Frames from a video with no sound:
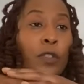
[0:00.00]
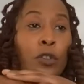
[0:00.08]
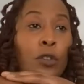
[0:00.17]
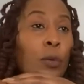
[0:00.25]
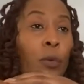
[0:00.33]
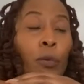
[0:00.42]

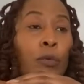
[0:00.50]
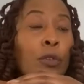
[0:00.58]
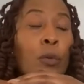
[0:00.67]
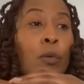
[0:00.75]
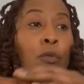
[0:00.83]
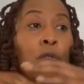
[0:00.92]

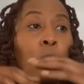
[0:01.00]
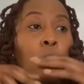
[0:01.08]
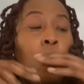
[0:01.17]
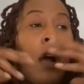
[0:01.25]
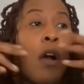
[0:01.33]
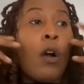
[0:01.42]

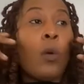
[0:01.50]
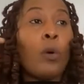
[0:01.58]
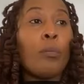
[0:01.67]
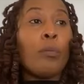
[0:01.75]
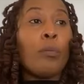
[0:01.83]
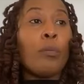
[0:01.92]
you are a
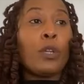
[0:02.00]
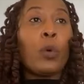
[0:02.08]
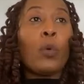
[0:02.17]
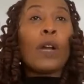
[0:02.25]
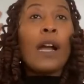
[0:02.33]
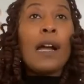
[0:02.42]
woman
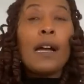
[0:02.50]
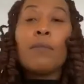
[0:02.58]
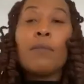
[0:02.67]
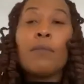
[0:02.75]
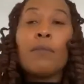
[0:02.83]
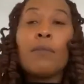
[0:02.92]
who
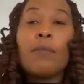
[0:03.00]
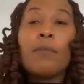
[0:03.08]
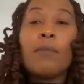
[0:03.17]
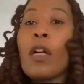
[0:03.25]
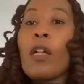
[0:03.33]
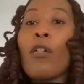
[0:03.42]
comes
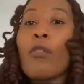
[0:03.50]
from